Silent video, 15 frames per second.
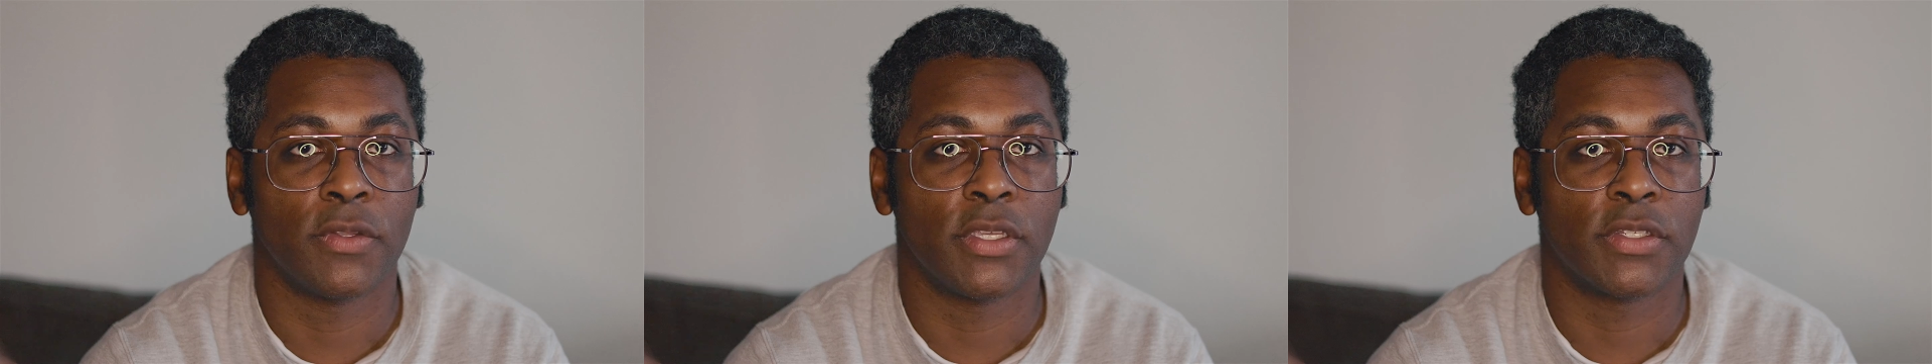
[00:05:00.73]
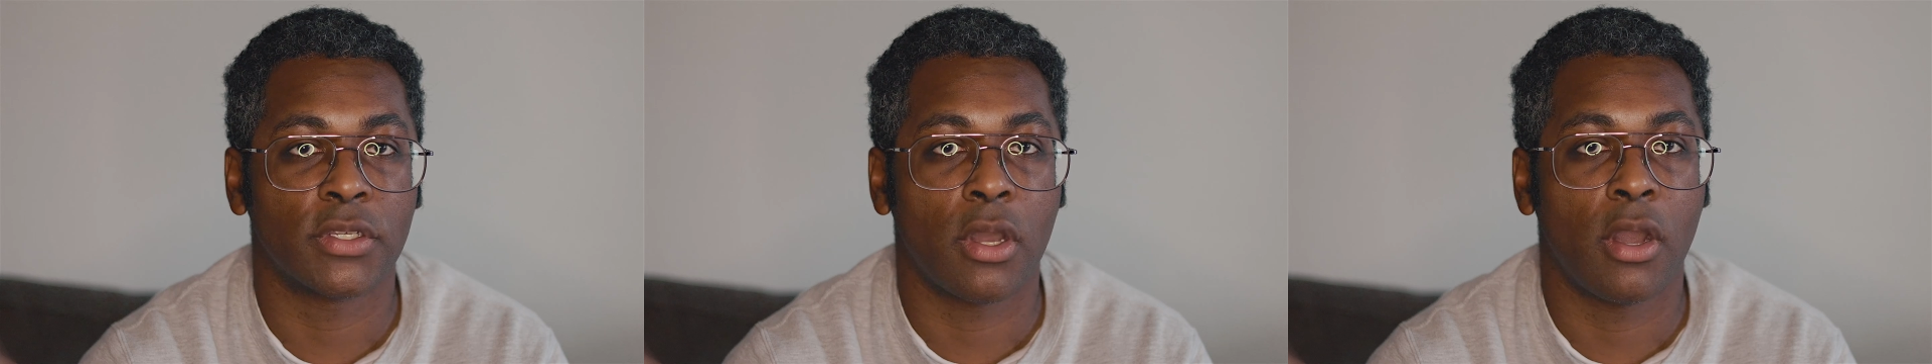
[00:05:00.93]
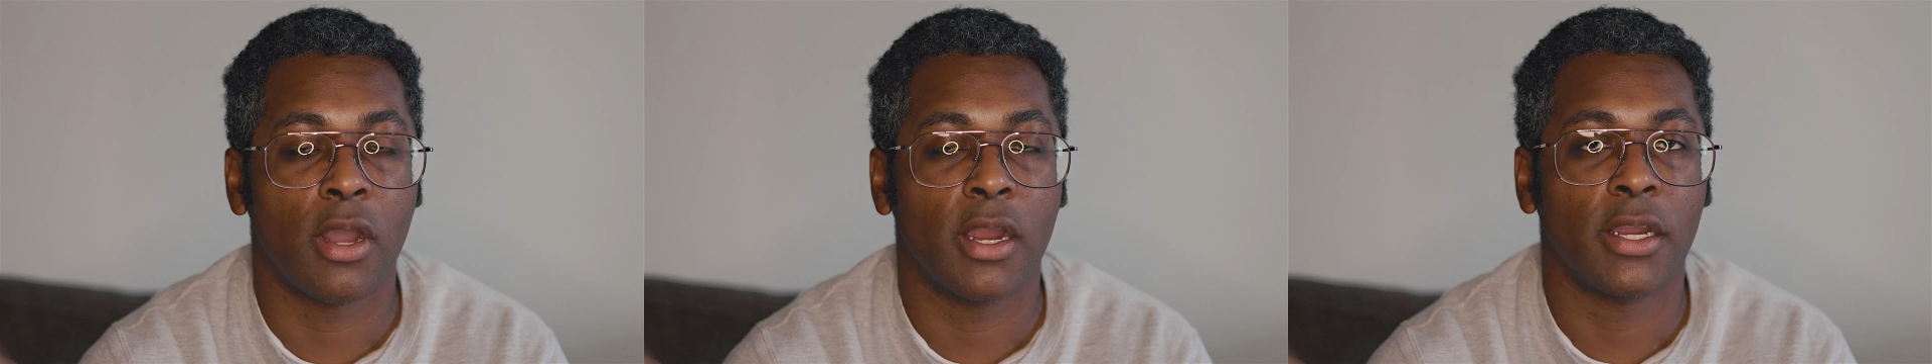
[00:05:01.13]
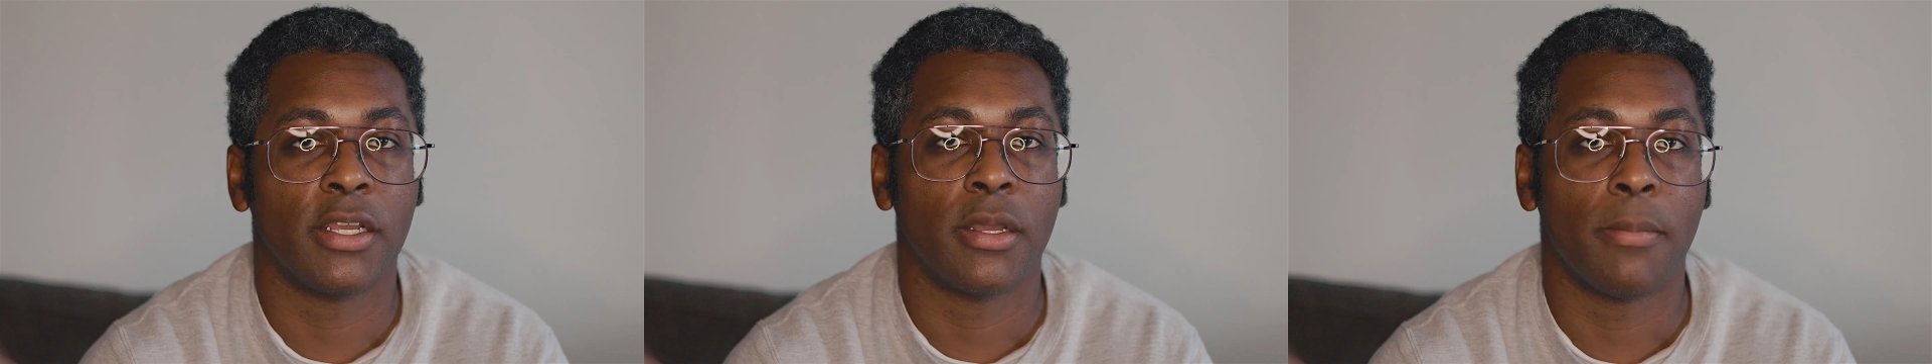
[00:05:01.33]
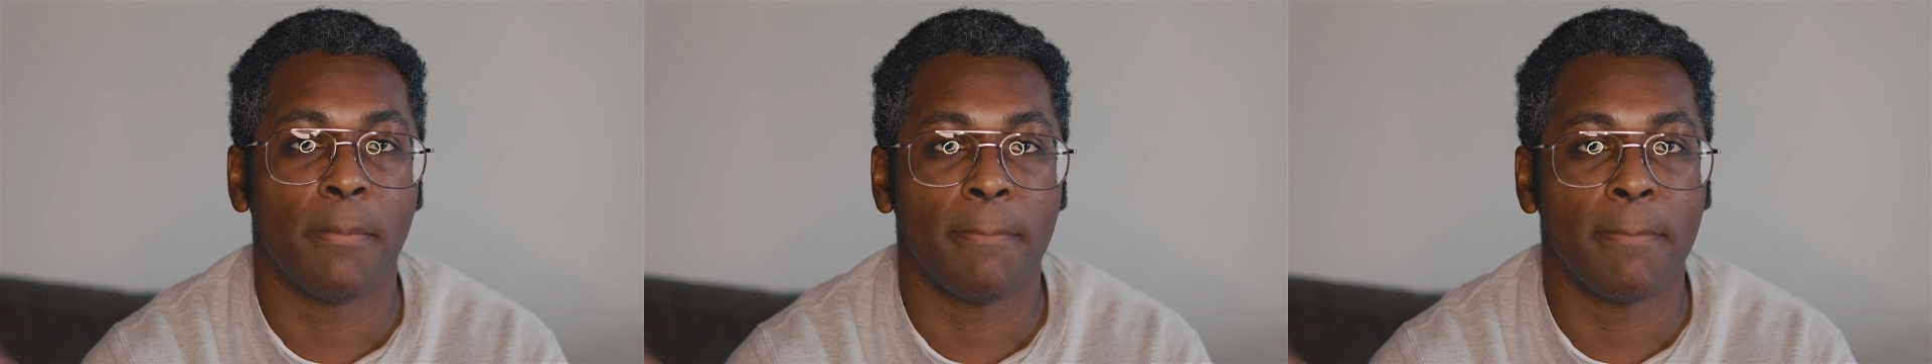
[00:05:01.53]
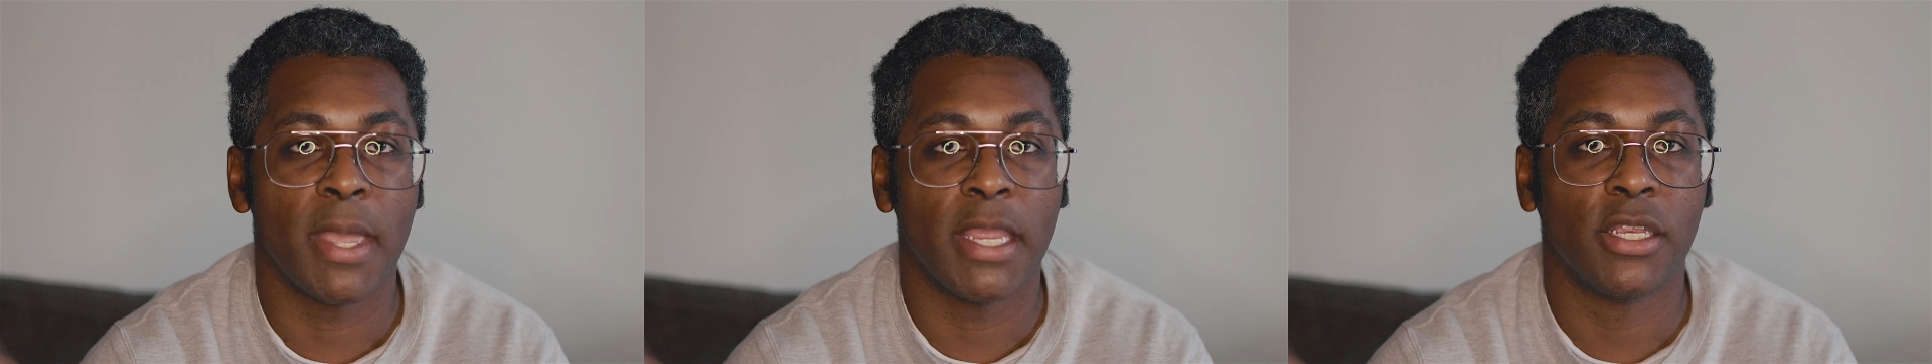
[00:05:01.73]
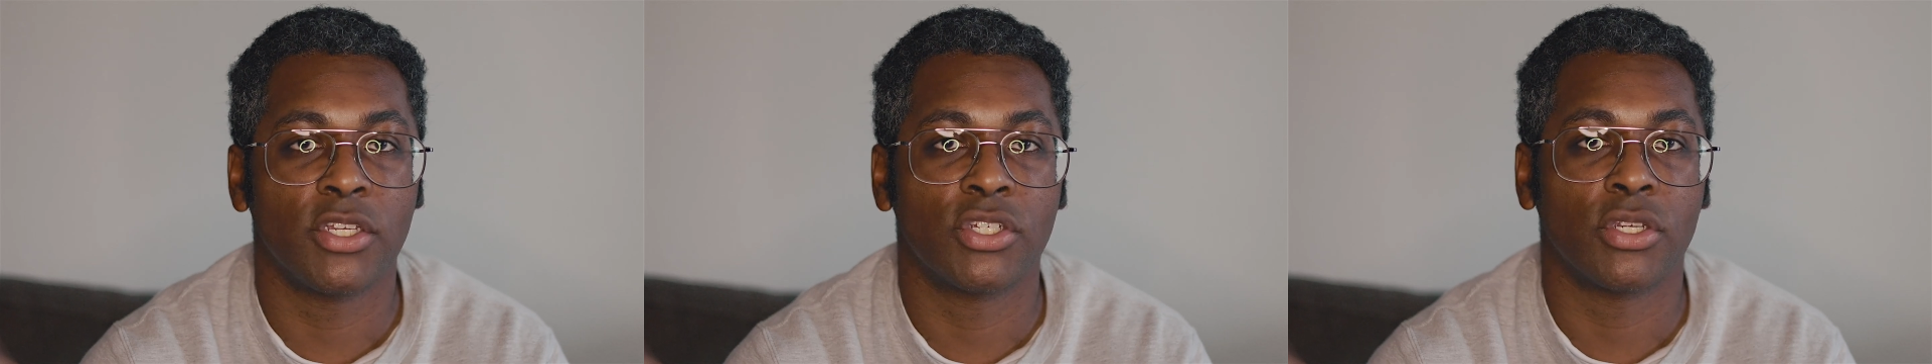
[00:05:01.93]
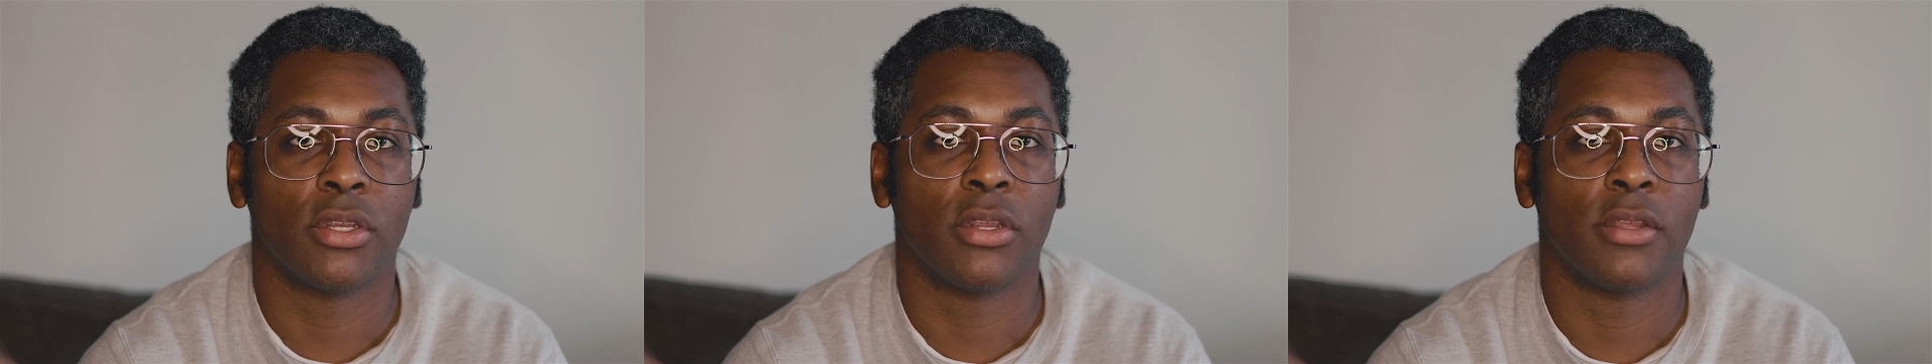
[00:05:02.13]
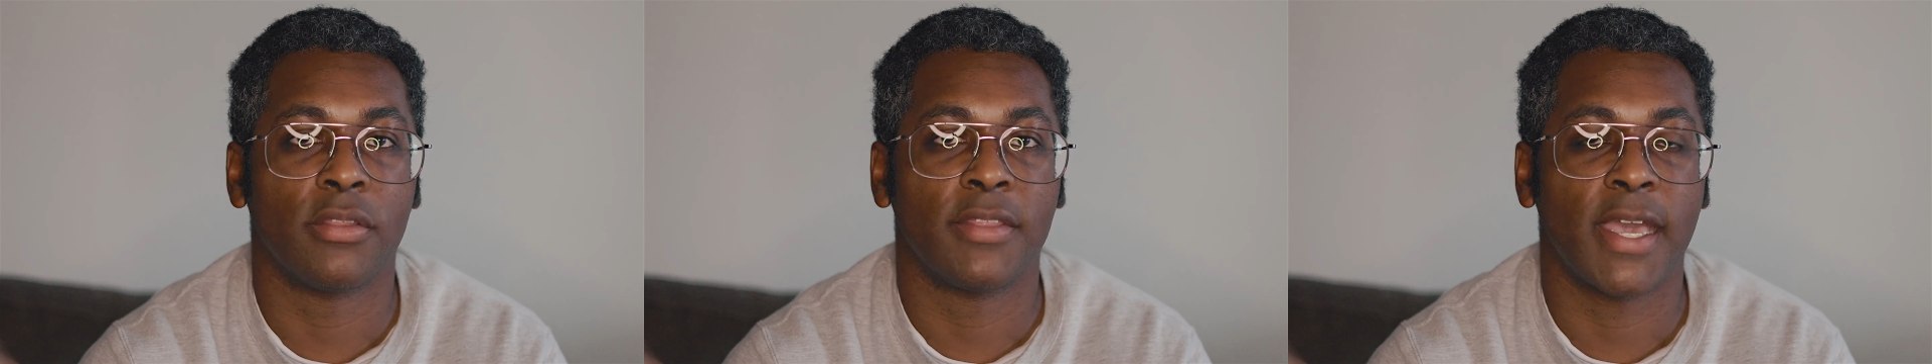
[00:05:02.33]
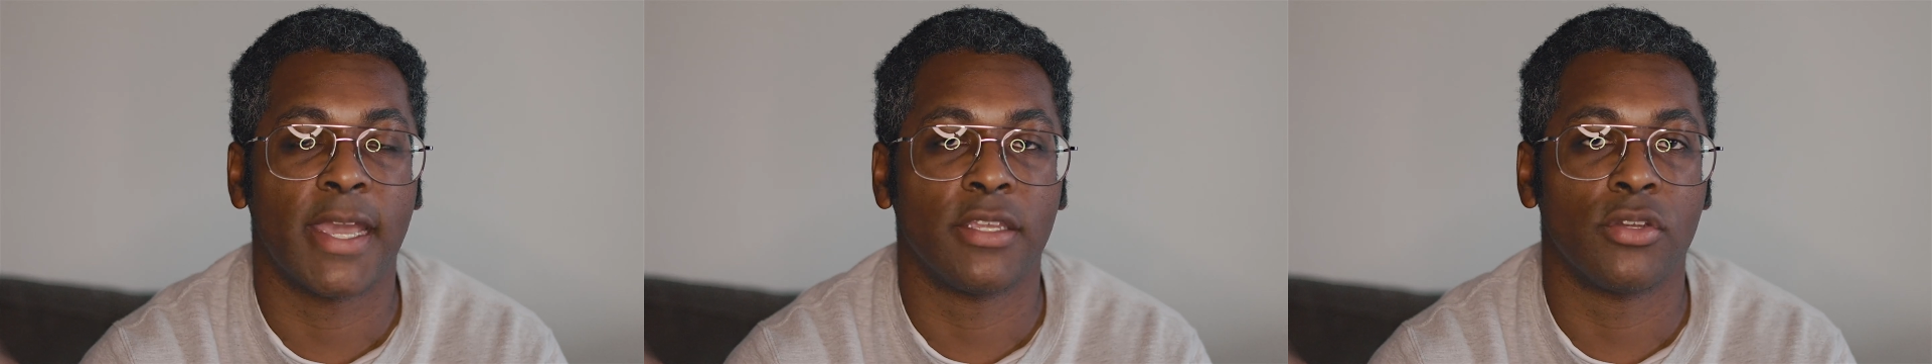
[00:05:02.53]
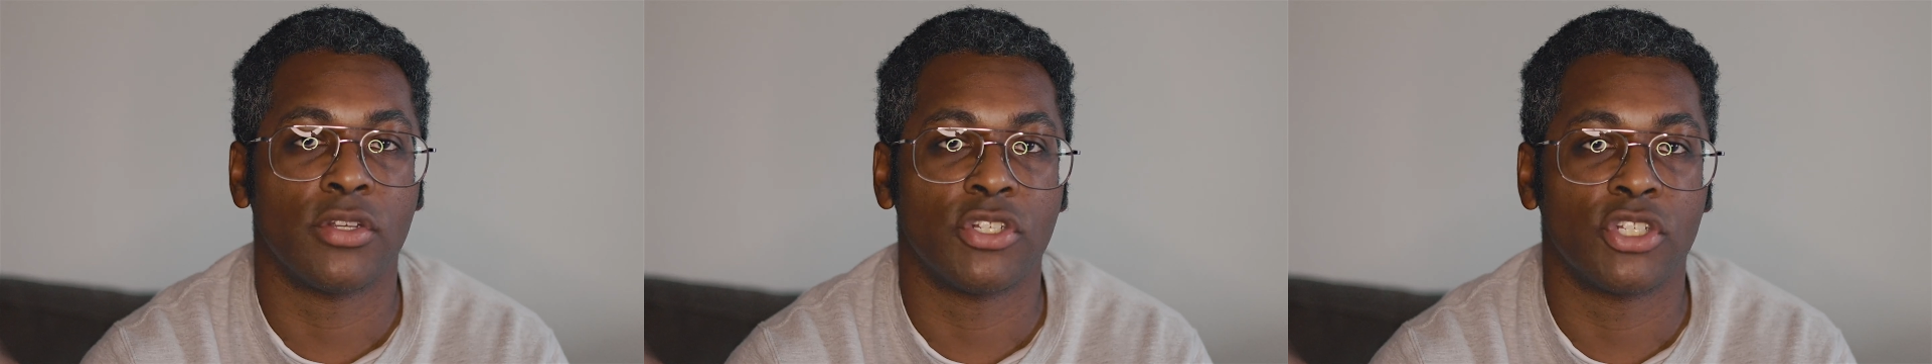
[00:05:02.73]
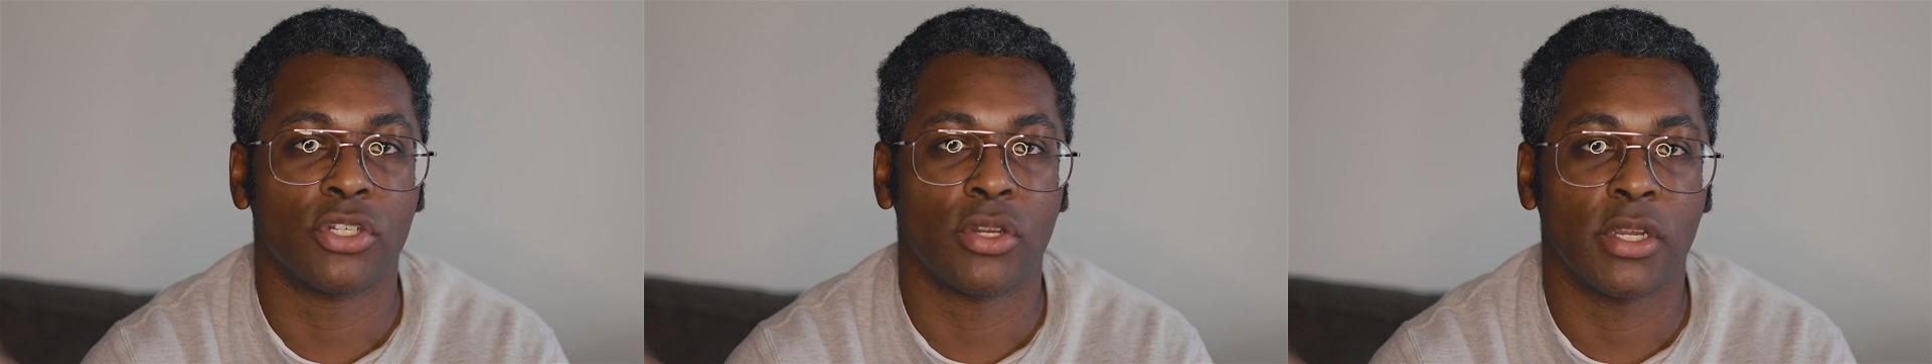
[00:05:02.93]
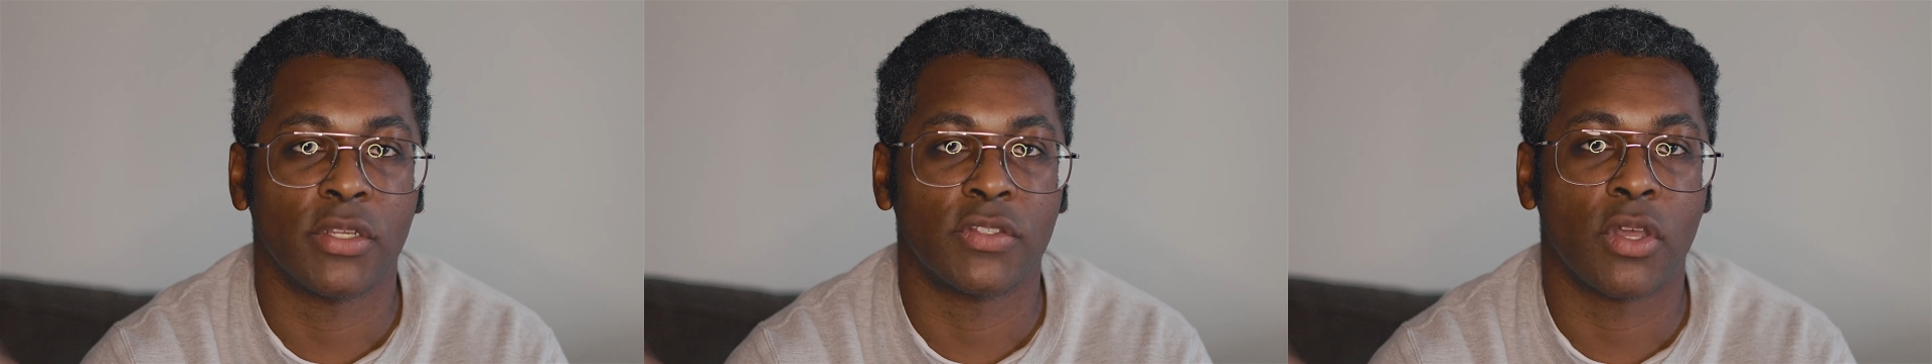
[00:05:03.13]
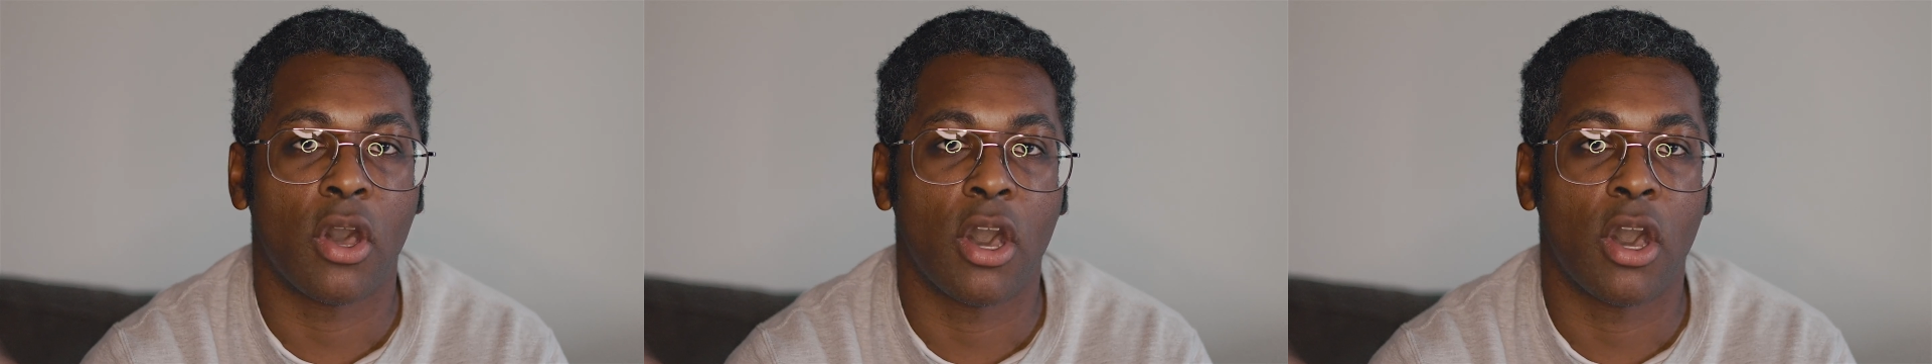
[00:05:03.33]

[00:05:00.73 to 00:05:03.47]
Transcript: for this car, make sure that your insurance